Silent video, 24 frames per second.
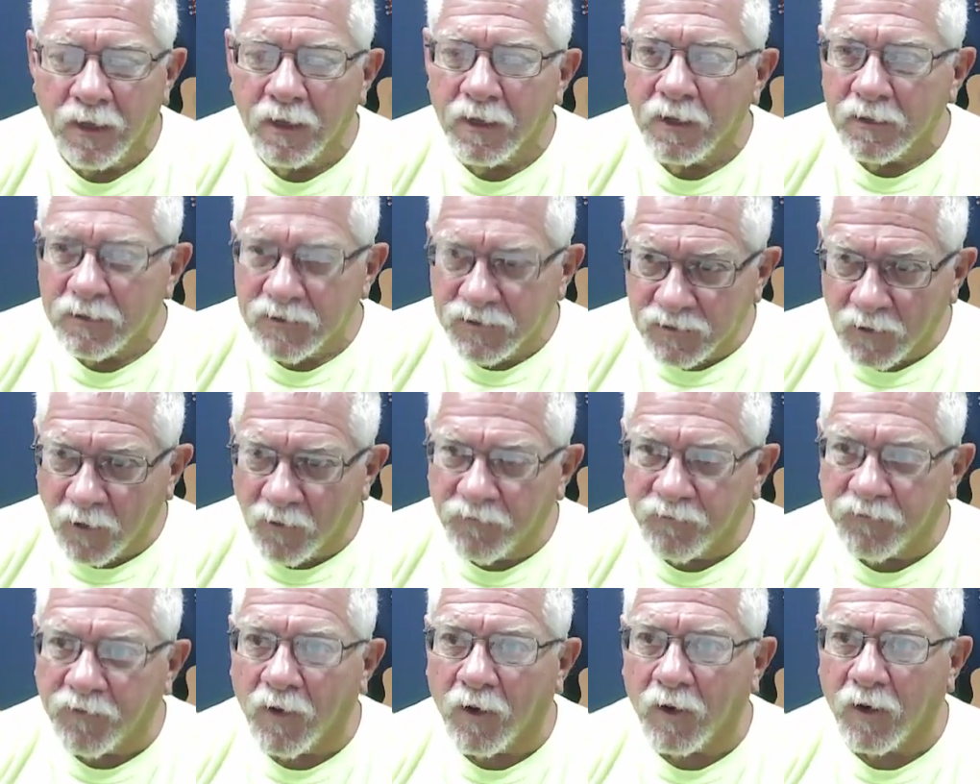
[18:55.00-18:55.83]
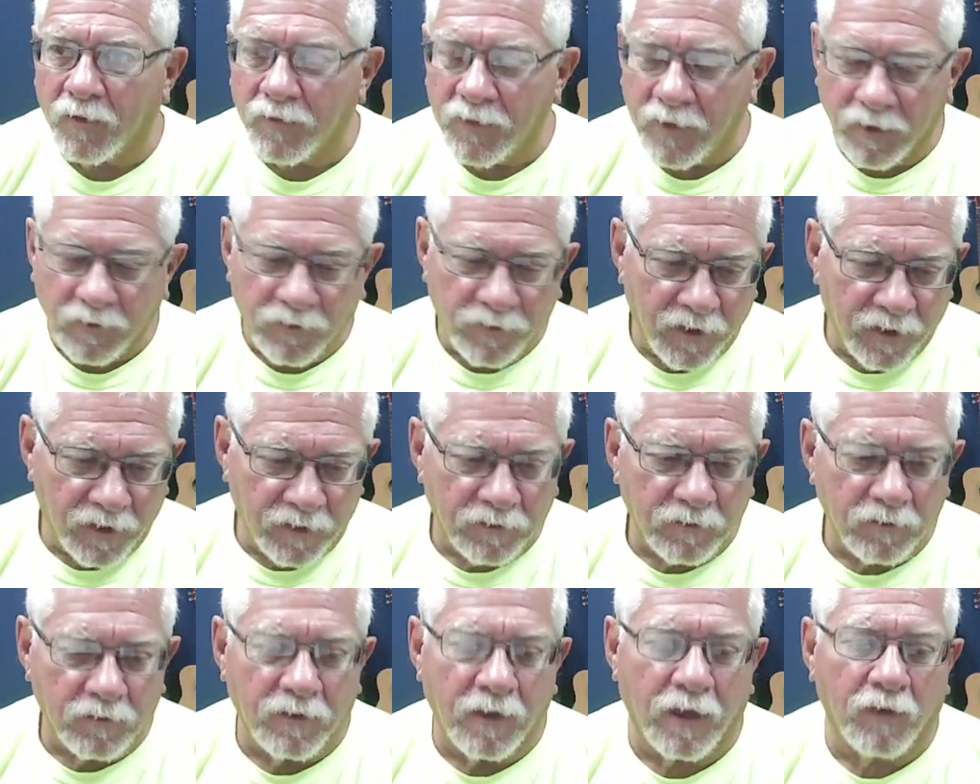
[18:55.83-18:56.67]
so far that,
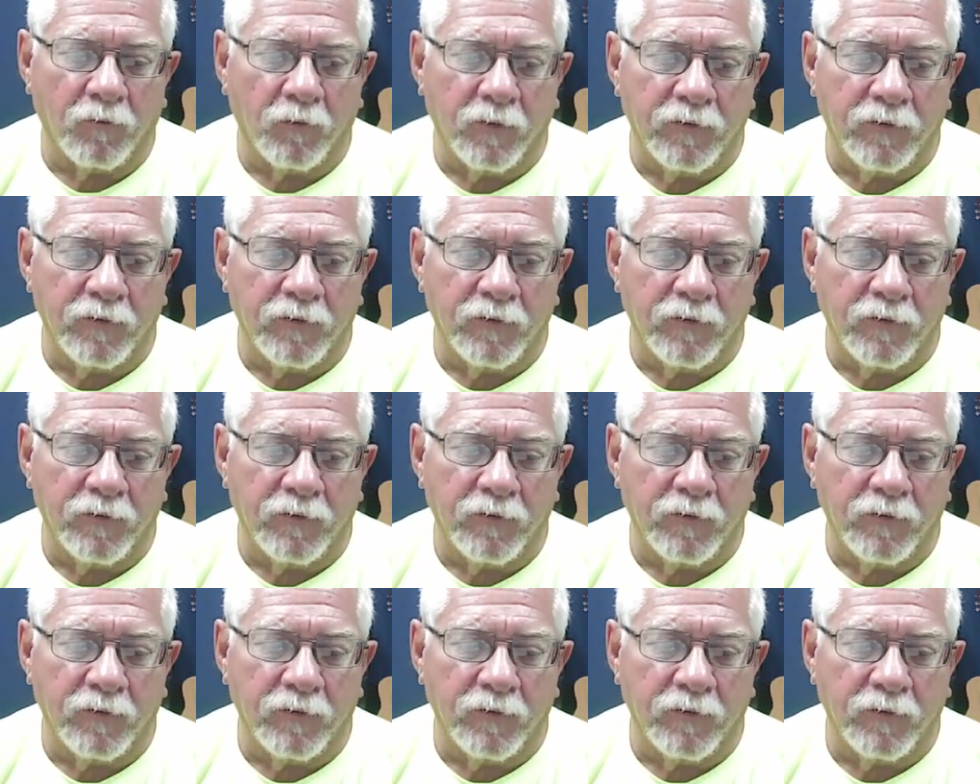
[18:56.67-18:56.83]
that, that